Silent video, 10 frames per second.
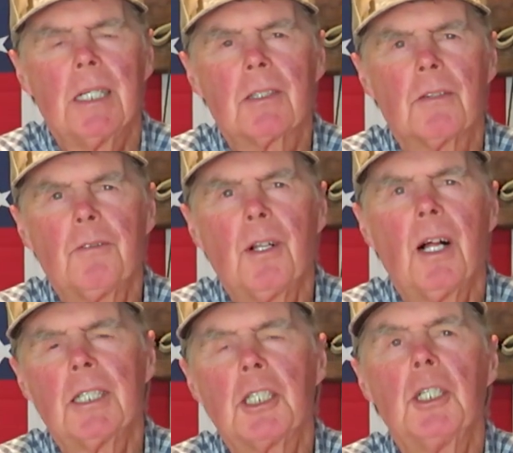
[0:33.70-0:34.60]
It's a
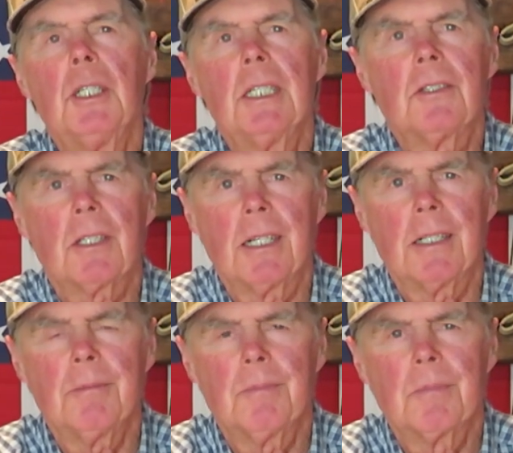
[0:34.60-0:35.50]
full-on shooting
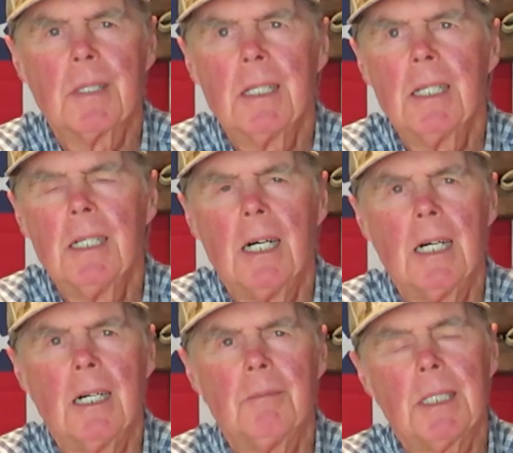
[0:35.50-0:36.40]
center,
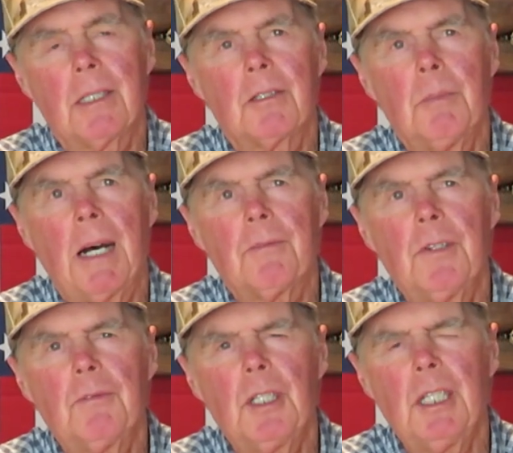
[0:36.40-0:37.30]
um, and it's about
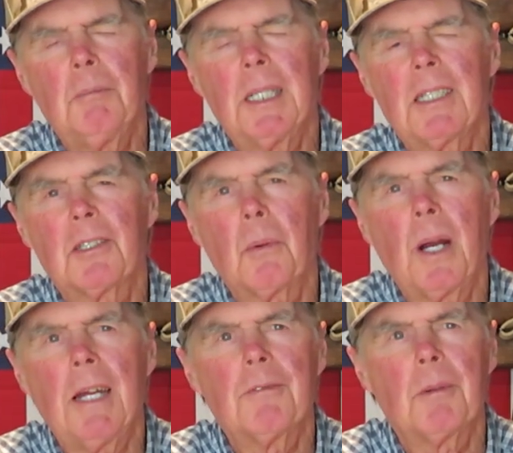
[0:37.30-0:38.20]
15 minutes
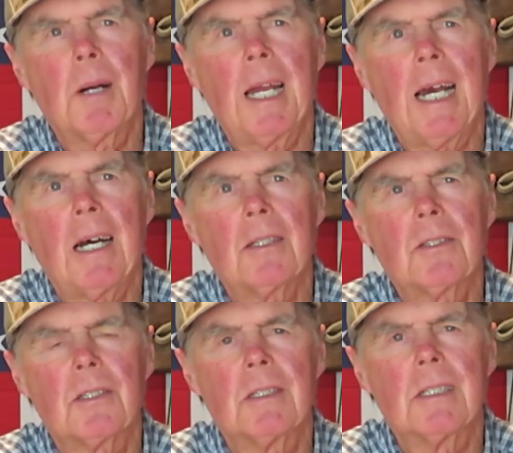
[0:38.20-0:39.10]
away from my
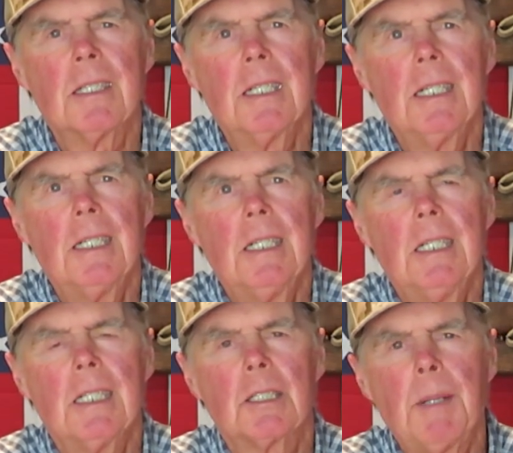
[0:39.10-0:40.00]
house.
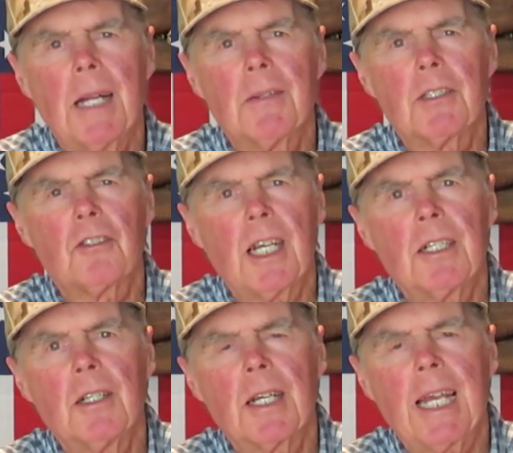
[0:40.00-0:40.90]
It's about in the
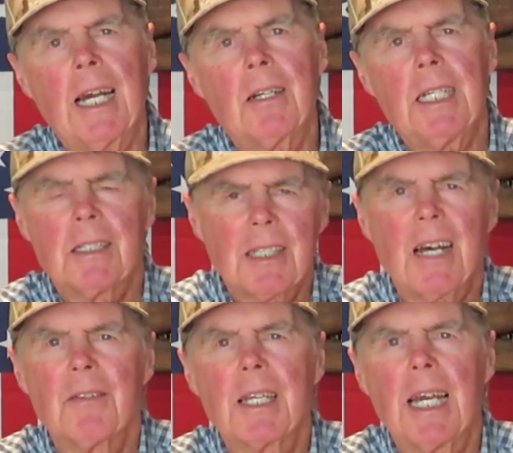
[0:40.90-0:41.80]
center of the county. It's
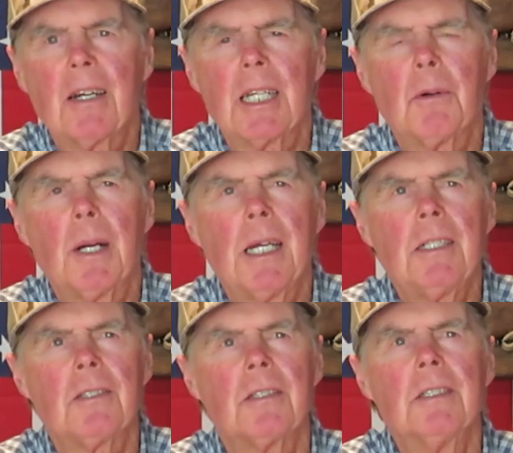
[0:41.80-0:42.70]
out in the county a
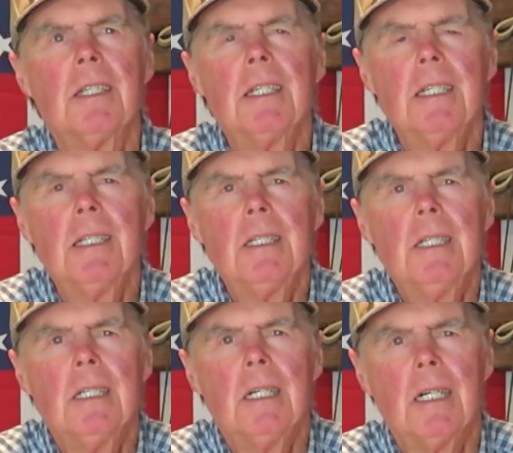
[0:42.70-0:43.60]
ways.
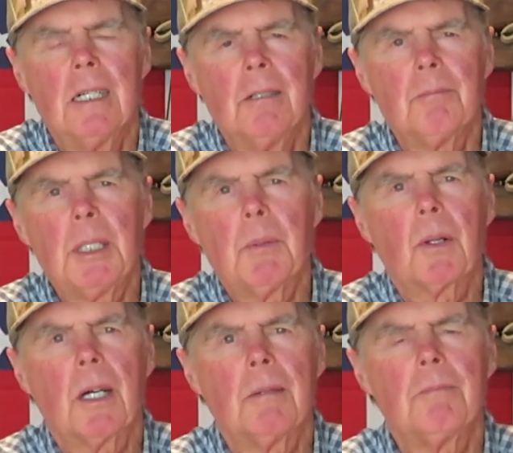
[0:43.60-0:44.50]
And, uh,
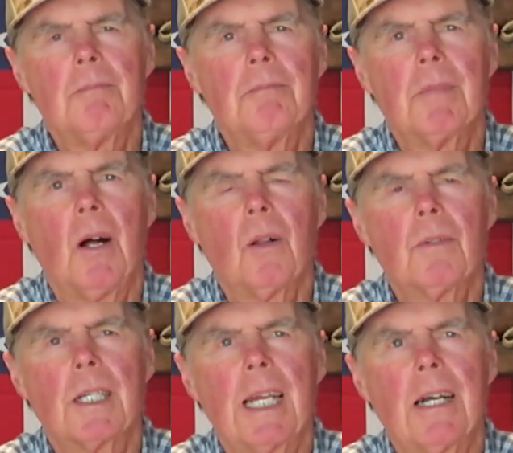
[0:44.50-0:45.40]
people come all
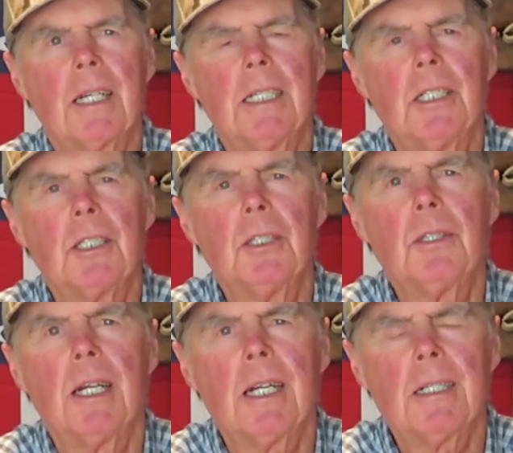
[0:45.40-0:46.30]
over the county to shoot
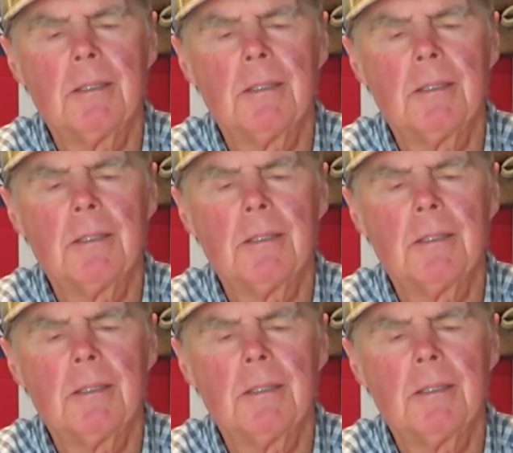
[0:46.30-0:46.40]
there.